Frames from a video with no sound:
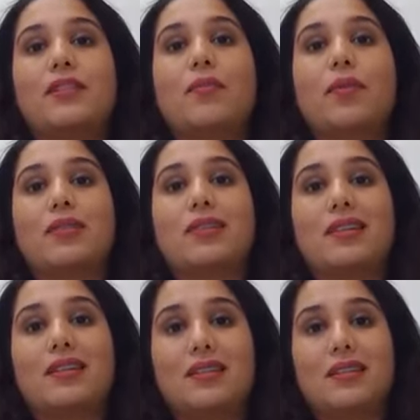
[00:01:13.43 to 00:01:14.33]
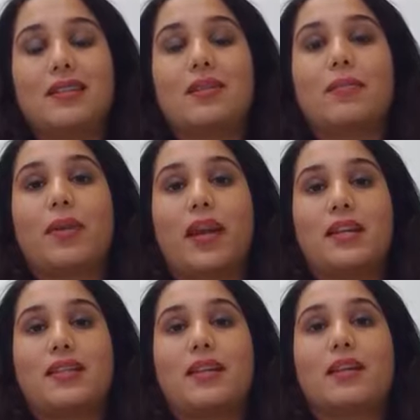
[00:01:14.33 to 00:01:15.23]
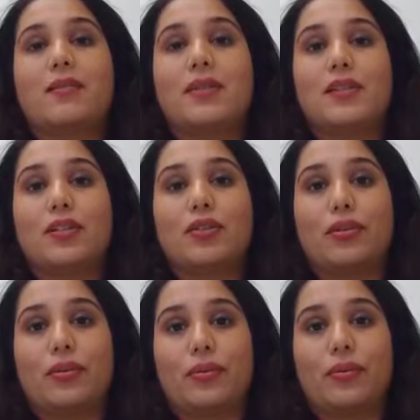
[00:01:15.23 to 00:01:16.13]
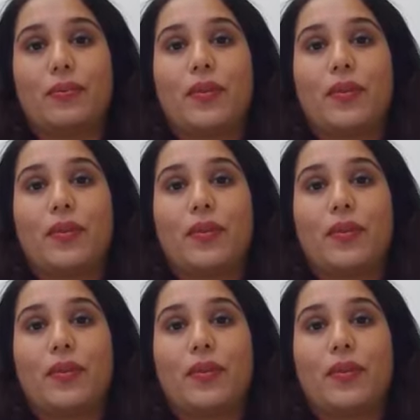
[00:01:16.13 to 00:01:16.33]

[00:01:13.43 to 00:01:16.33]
prosthesis replacing a missing tooth,